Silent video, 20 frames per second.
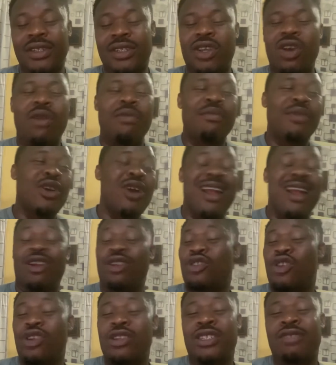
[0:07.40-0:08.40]
come, because I
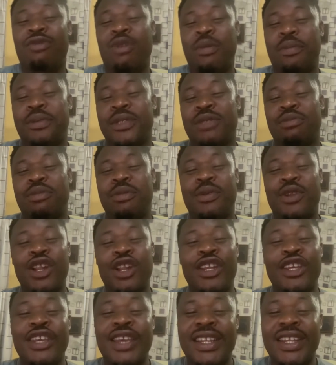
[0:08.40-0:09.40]
don't talk this thing for PG. People know
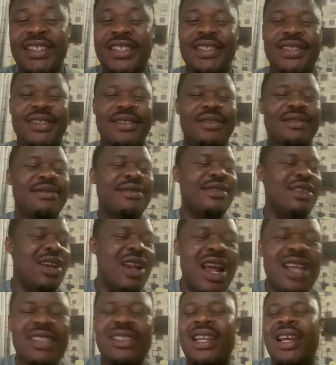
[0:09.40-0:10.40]
they get. You
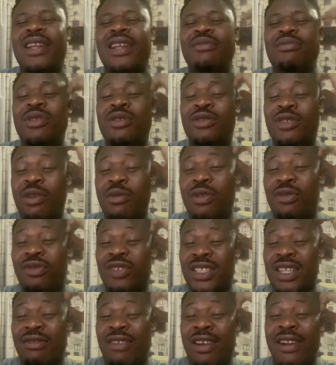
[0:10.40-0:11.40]
understand? So if you
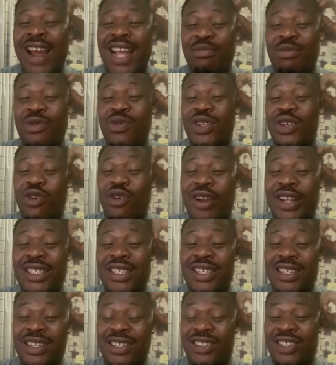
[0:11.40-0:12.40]
say they write me with correct
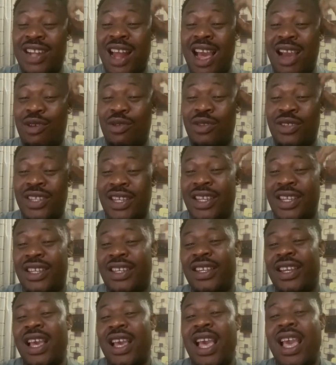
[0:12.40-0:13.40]
English, now I go take
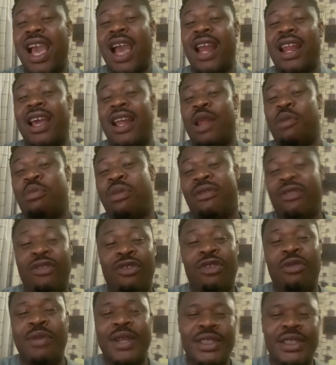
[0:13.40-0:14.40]
a lot of perform
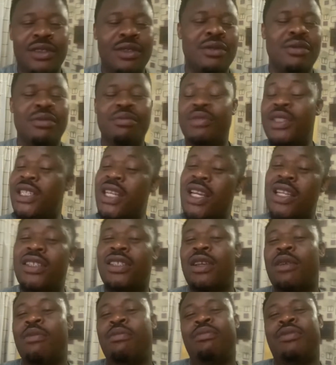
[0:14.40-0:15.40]
for my show. Let me tell you
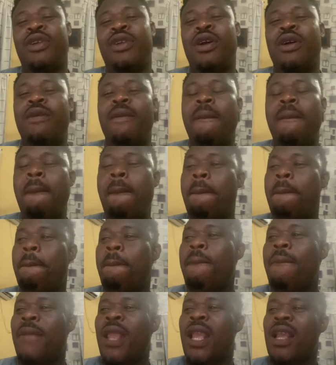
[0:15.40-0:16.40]
something, bro.
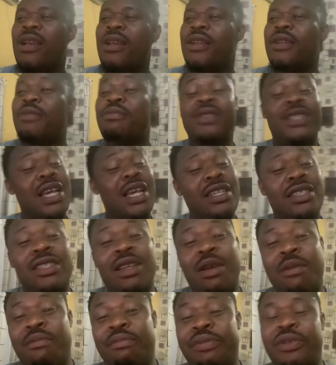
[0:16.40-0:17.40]
I'm
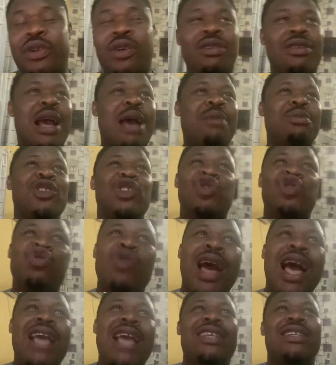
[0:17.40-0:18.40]

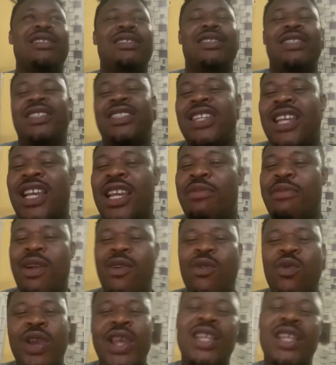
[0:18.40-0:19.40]
trying to change my
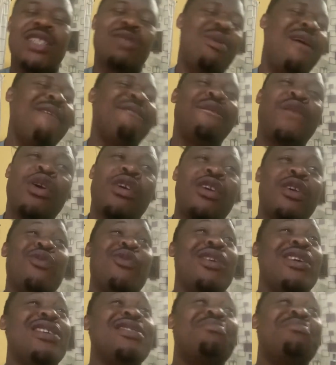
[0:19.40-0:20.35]
ways, my fucking ways,